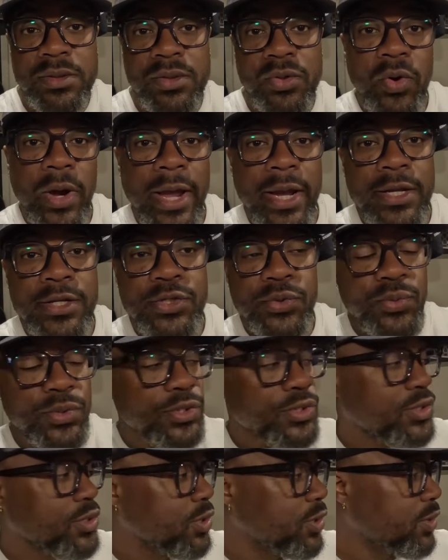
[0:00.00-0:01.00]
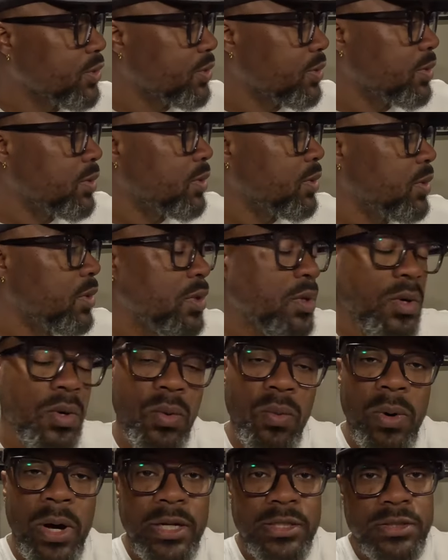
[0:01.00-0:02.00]
crack into a dessert,
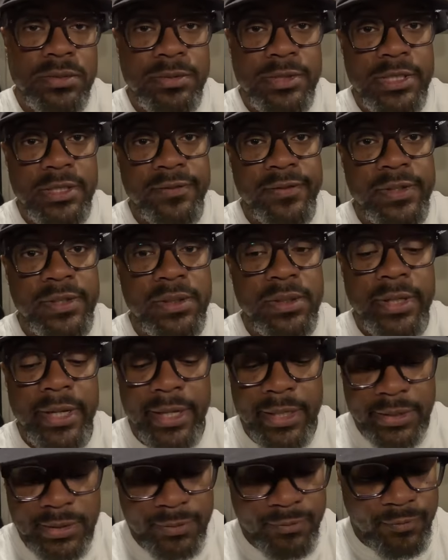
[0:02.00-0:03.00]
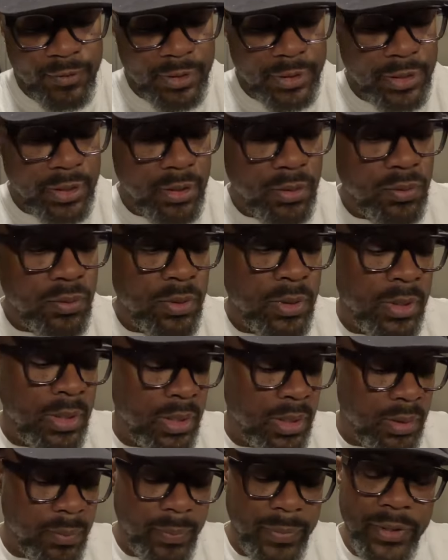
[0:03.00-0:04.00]
watch some TV, edit some video,
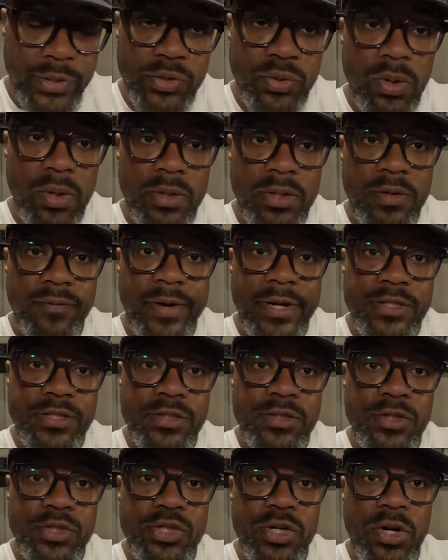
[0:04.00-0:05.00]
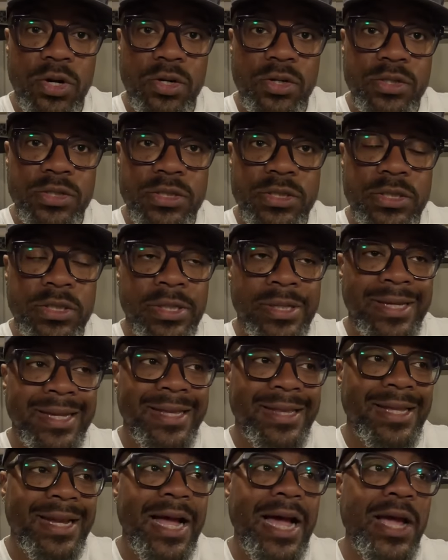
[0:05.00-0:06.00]
make sure all the devices are charged,
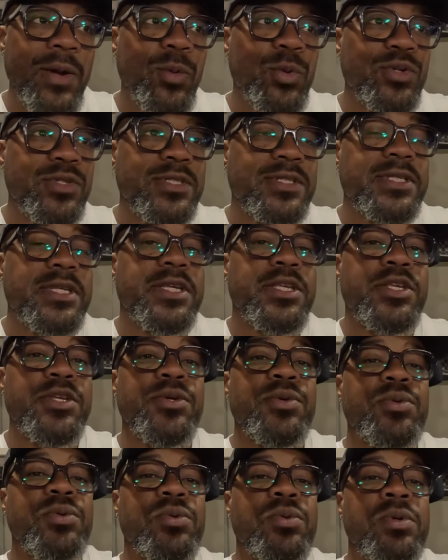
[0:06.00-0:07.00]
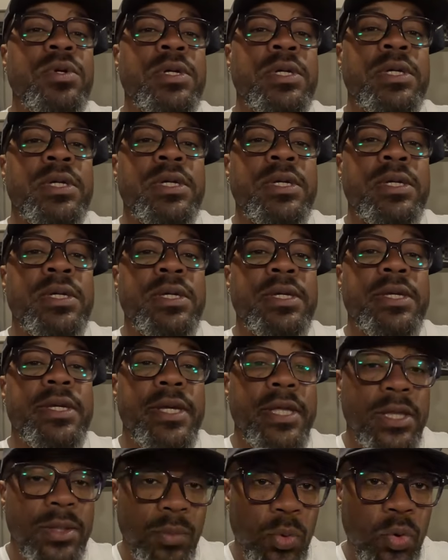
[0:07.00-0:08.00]
and then I will see you in the